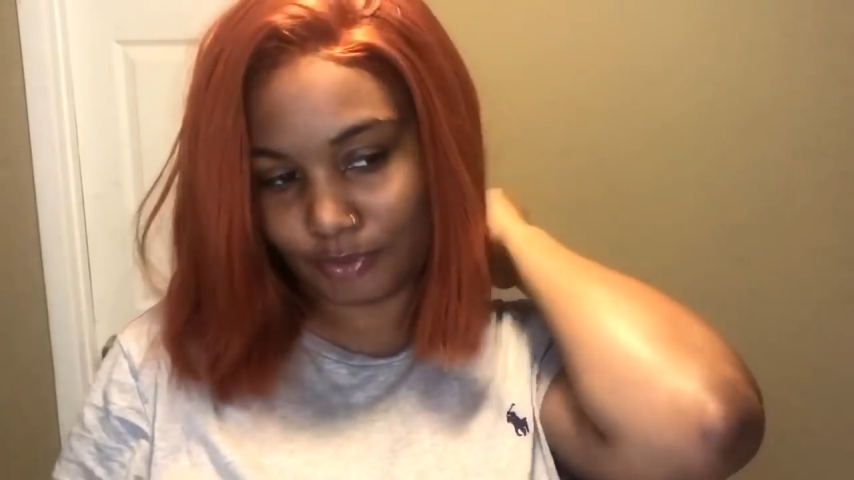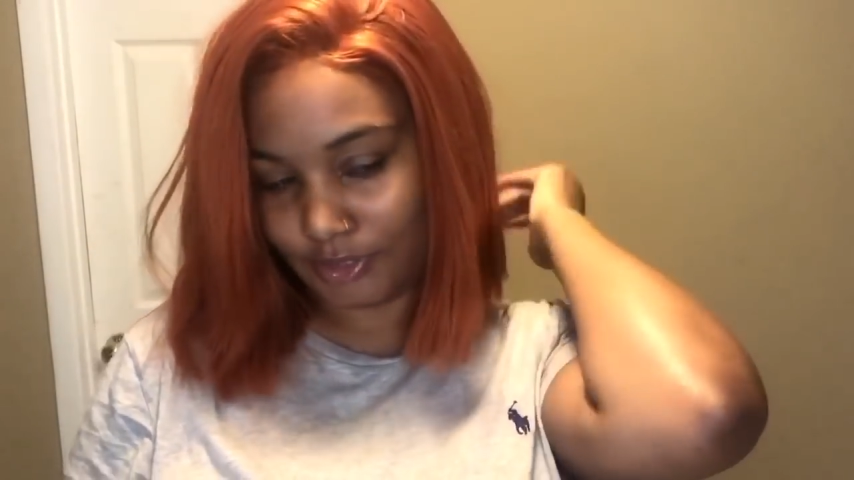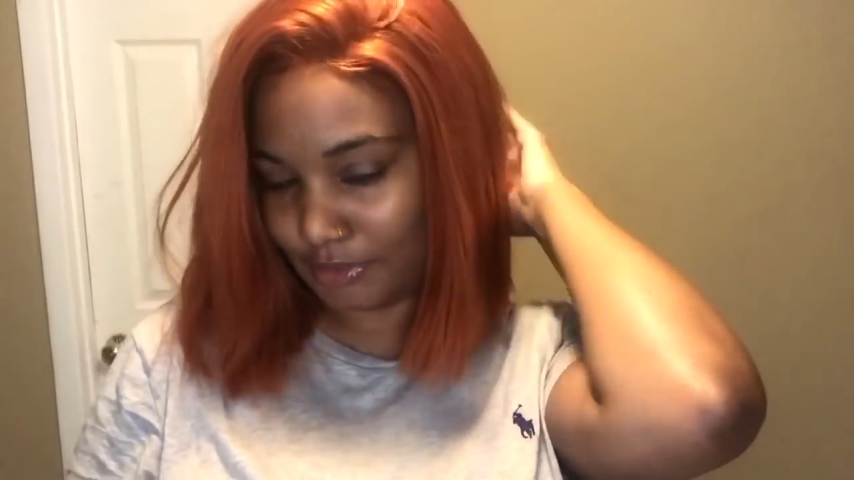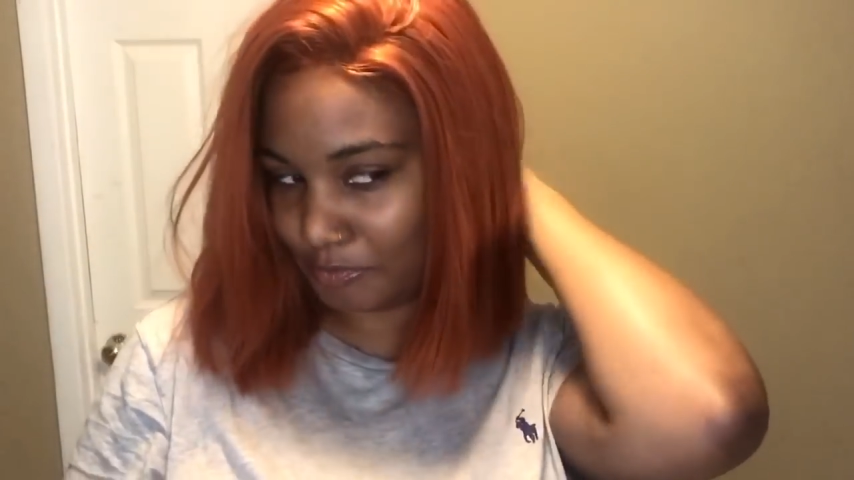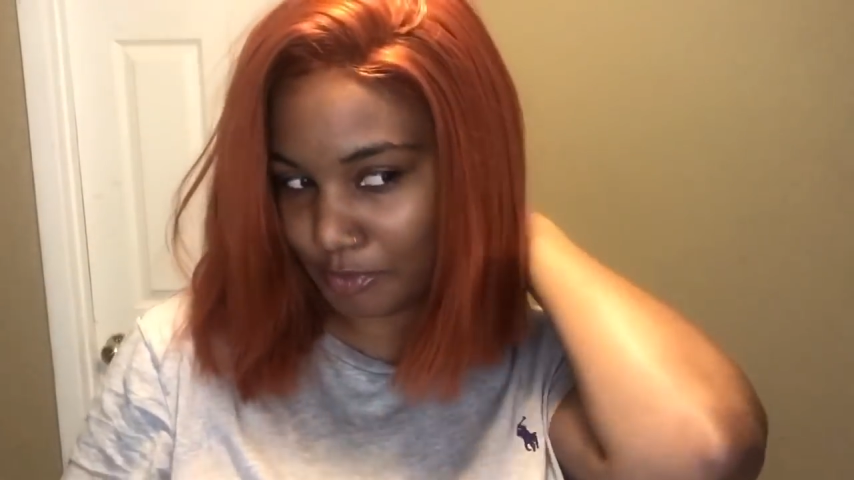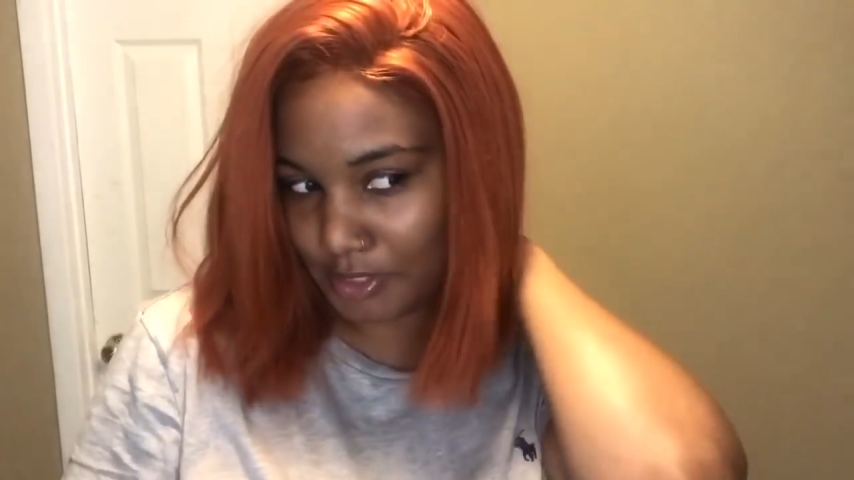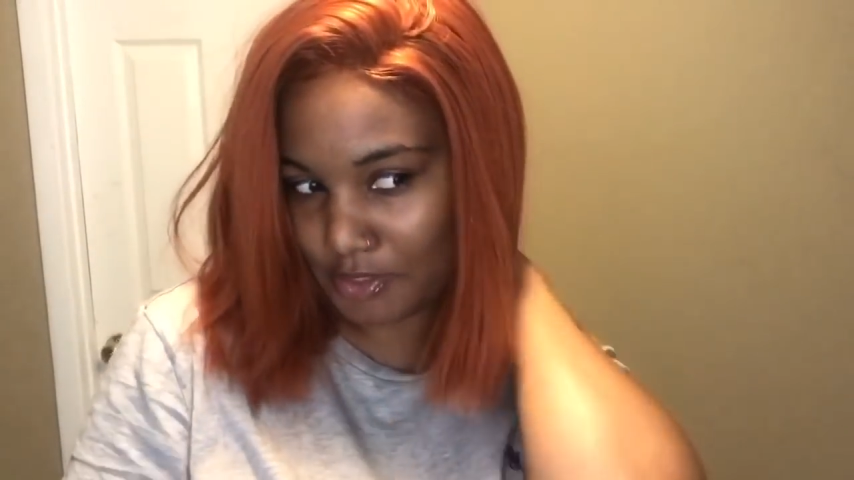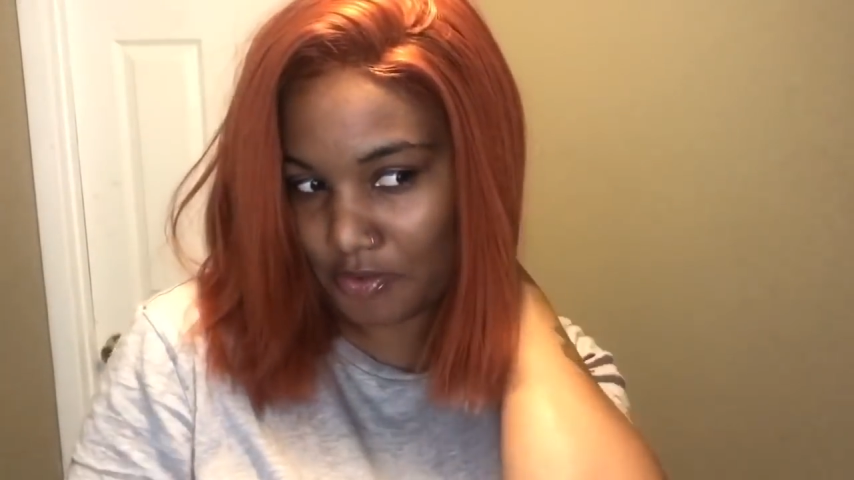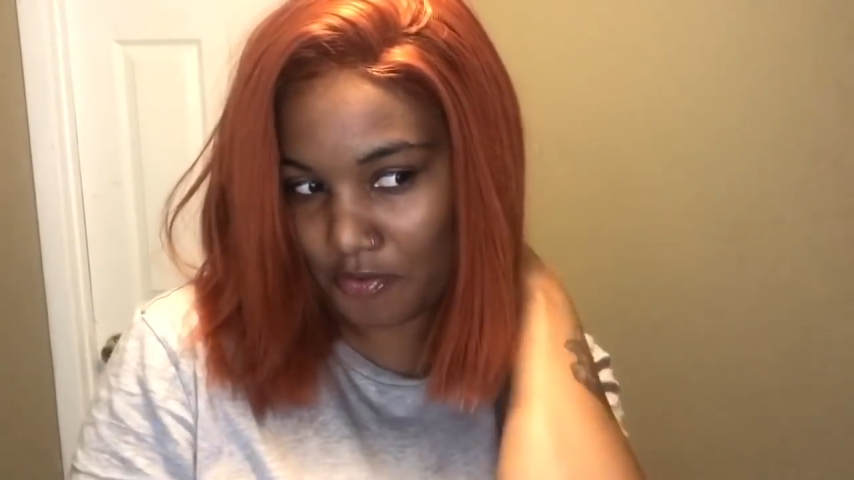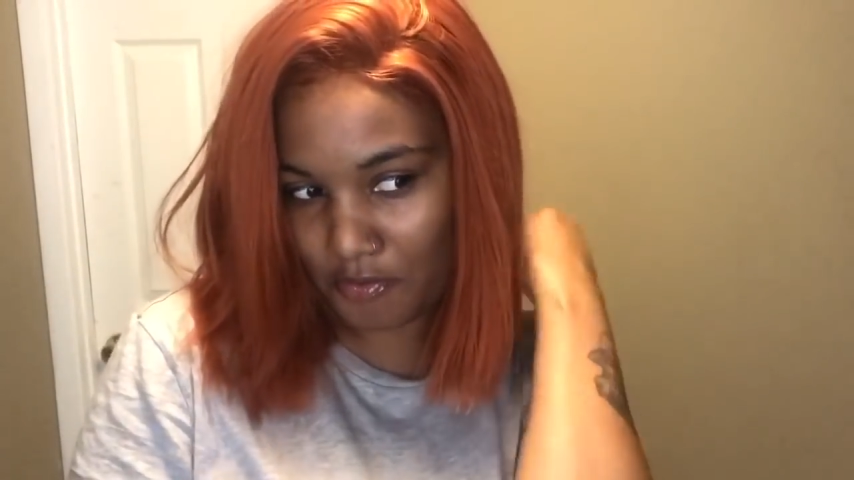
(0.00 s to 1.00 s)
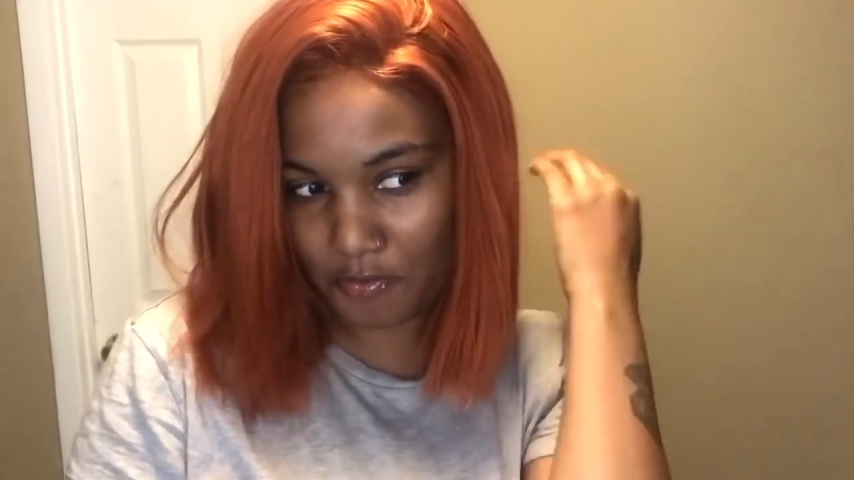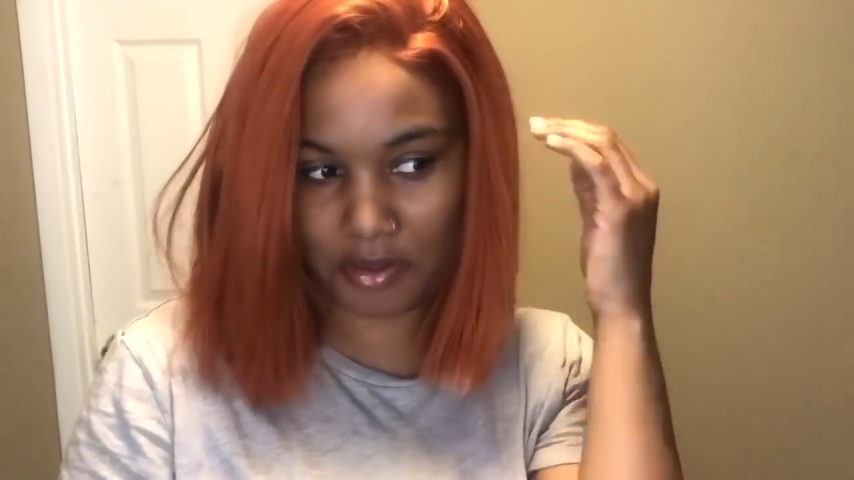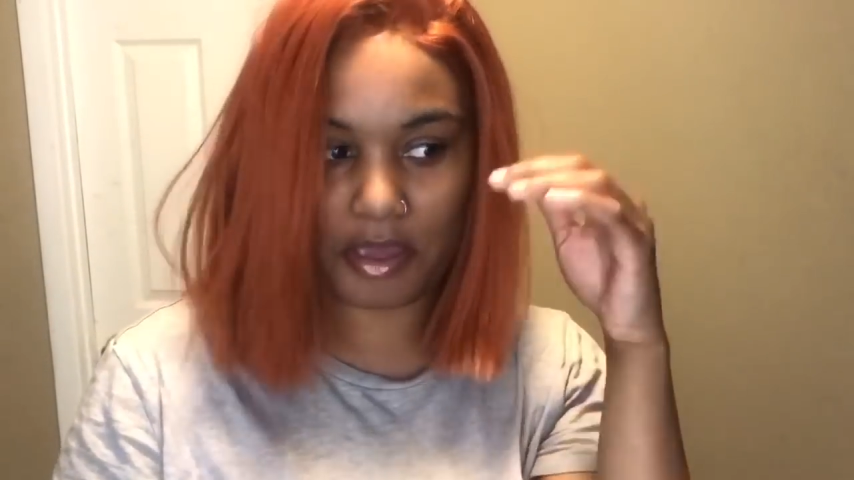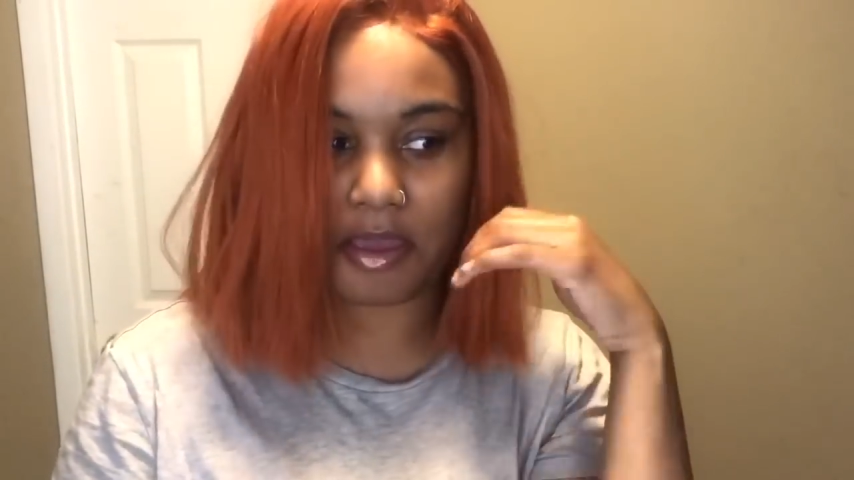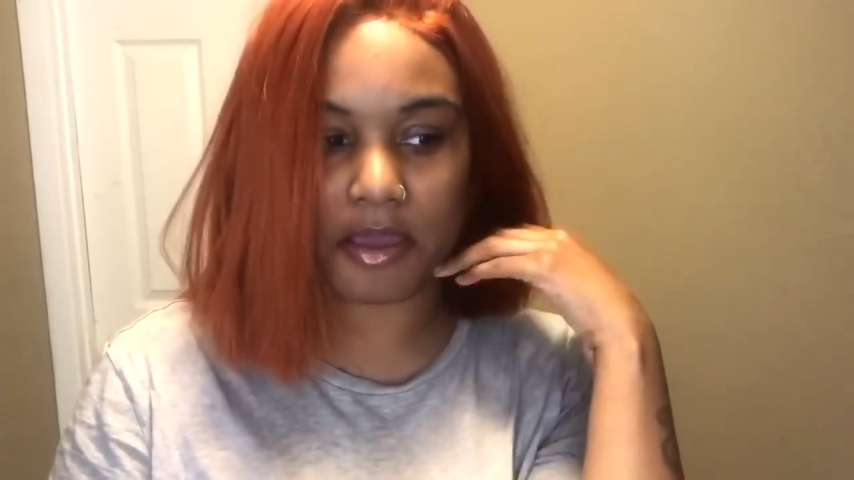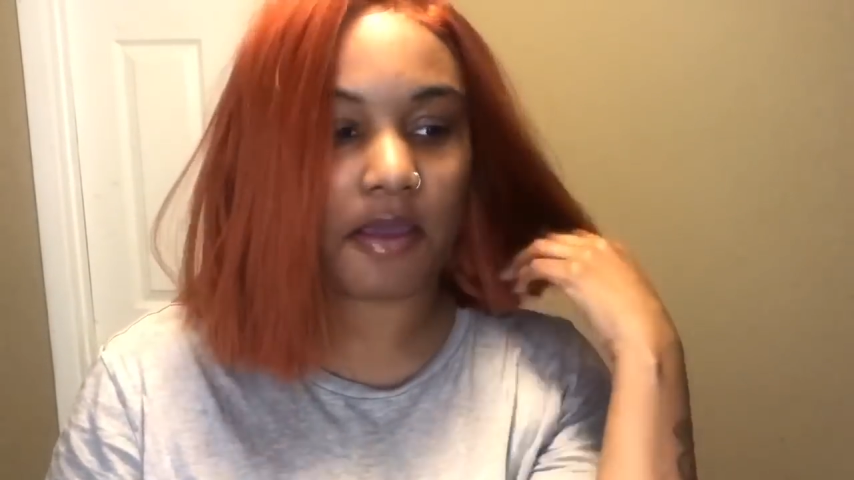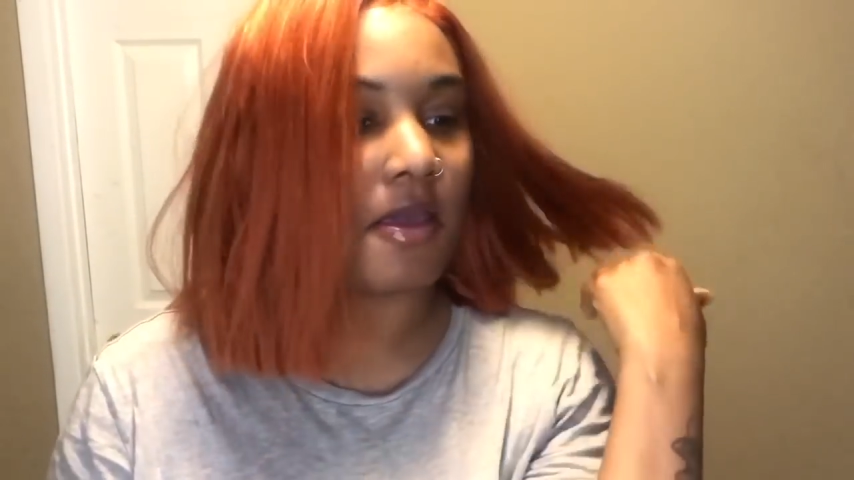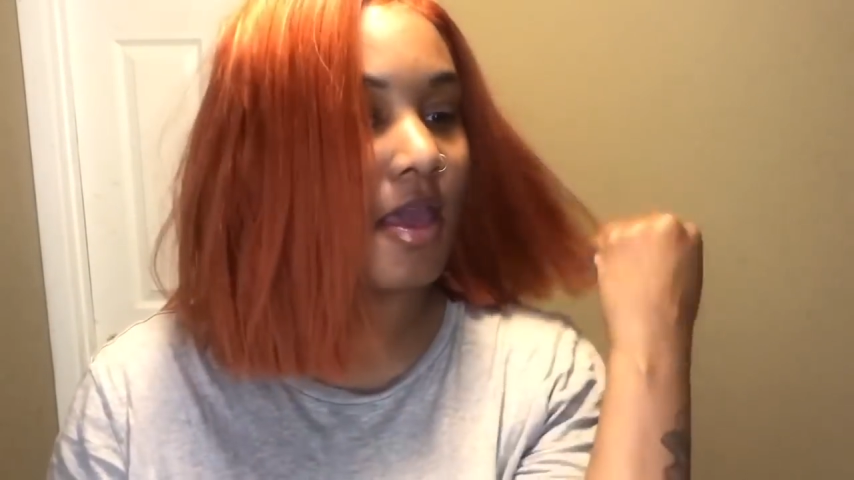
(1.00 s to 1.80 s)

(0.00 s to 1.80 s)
with this wig on, okay?